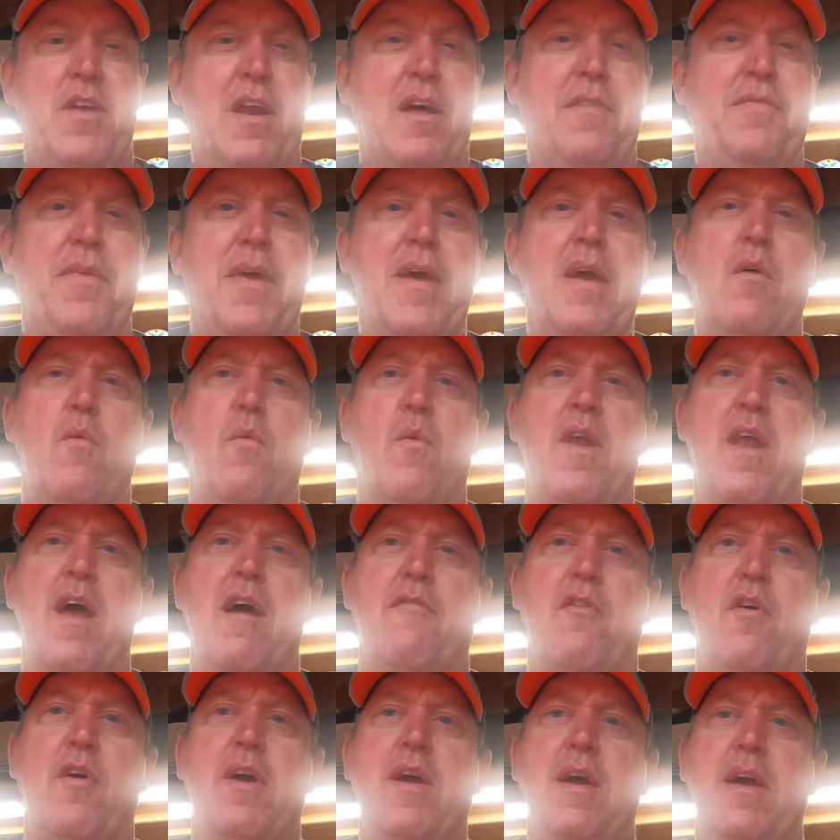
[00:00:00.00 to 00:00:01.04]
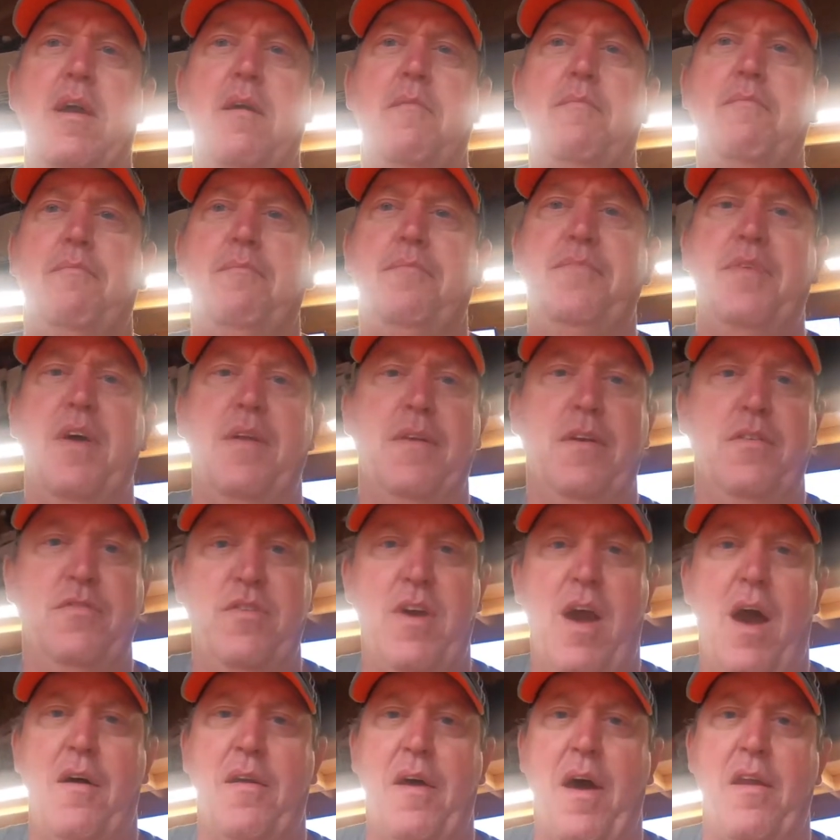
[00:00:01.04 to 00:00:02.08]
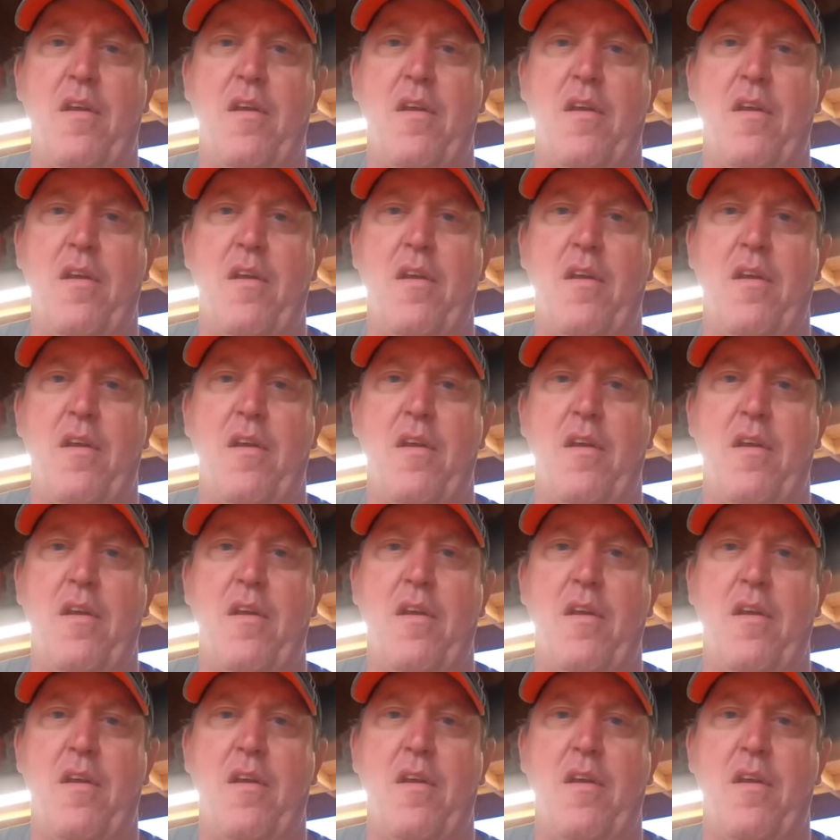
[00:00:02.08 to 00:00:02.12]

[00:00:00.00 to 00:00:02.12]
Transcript: And I think whenever he did the shout